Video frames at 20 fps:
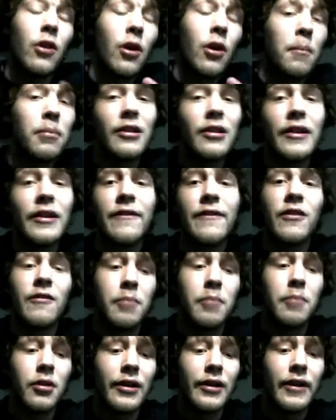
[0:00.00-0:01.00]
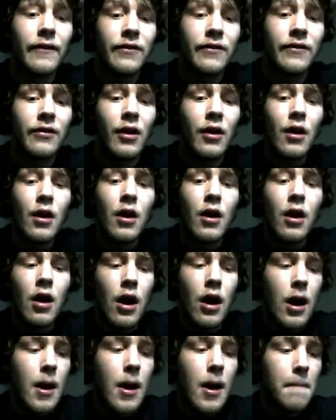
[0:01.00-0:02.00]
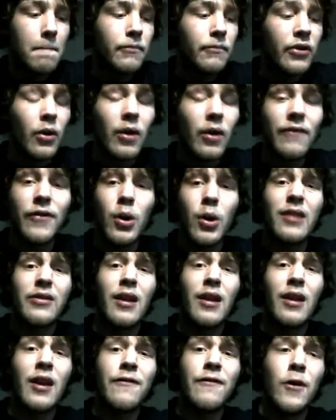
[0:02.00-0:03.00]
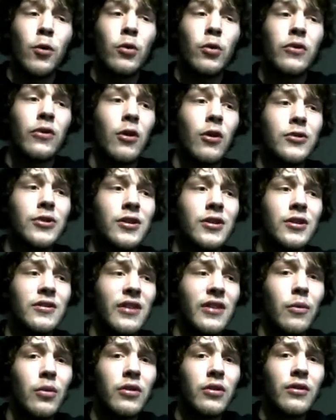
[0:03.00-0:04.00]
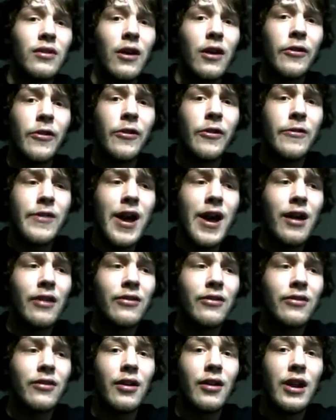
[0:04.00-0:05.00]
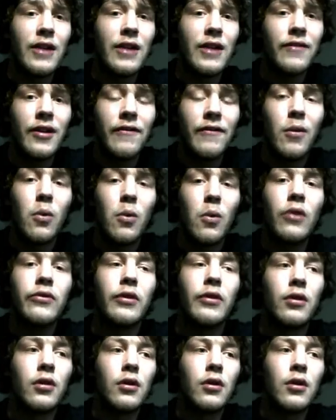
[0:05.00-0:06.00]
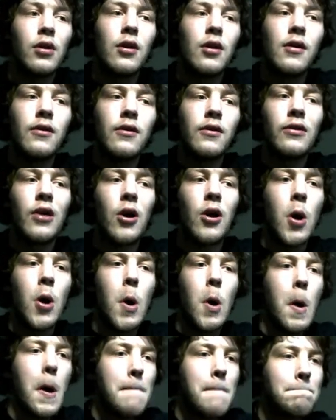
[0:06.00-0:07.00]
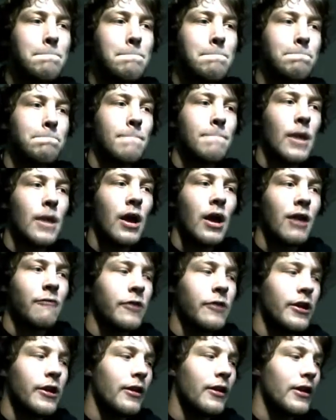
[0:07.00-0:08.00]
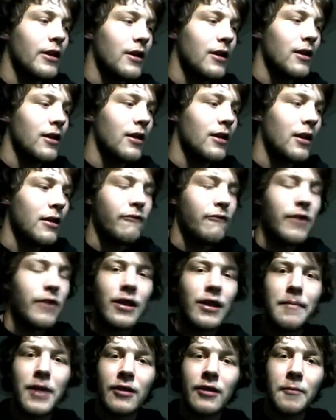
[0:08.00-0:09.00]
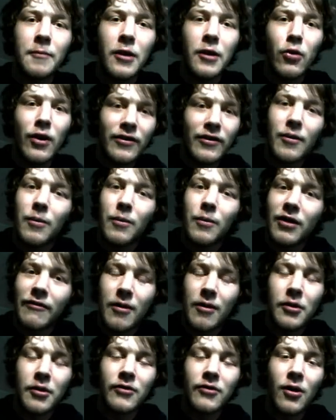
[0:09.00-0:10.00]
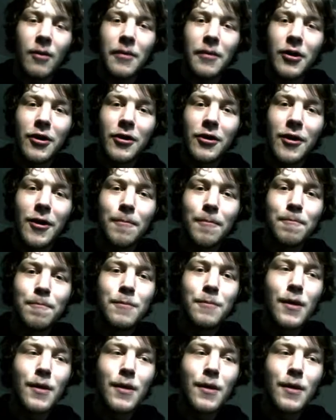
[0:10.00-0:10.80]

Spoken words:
or beliefs of beliefs. So if you asked it if it was conscious, it would tell you yes, even if it wasn't. So it really makes me question whether I'm a zombie or not.